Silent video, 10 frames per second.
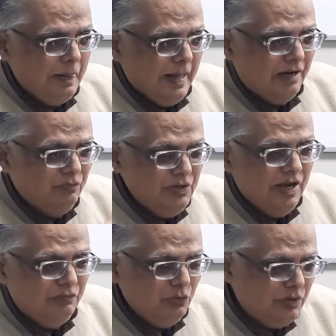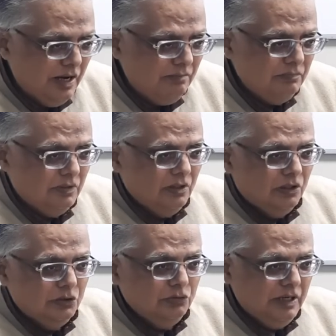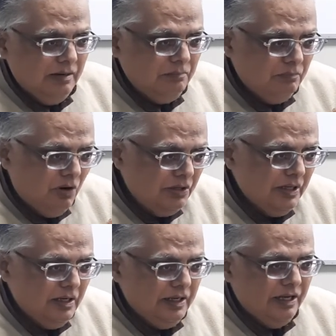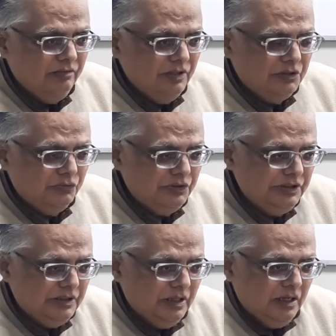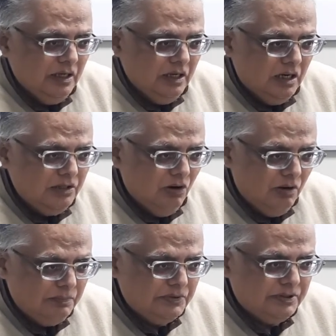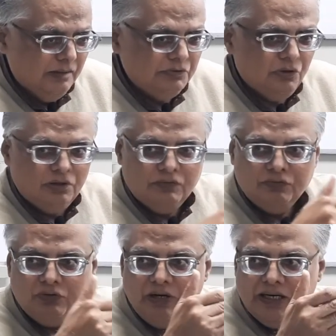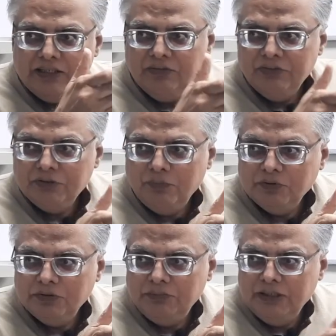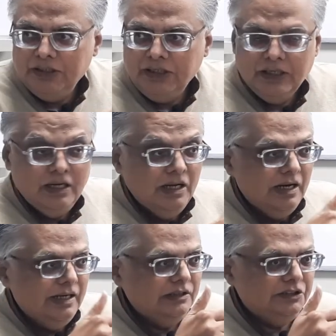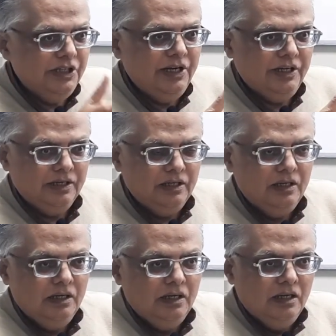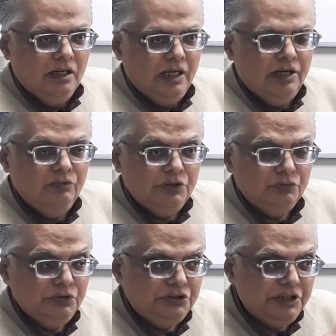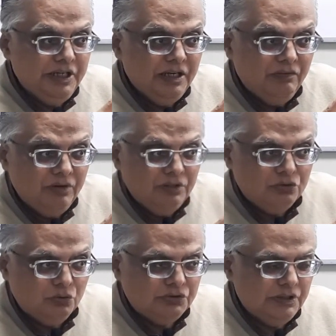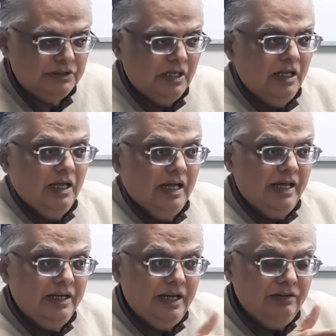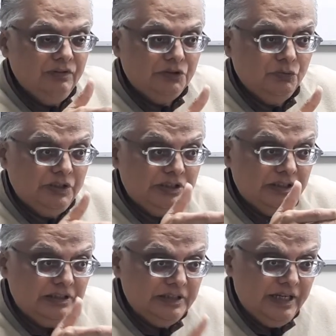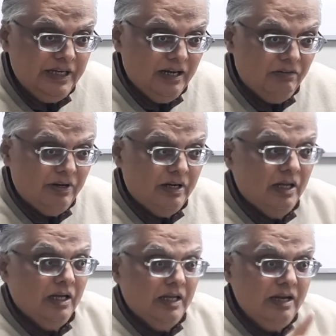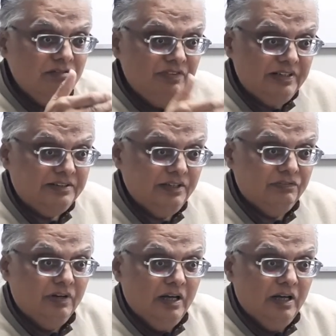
and we have to come to a model in which we adopt some sort of collective responsibility and sharing, in which we share our resources and in which we curtail our invasive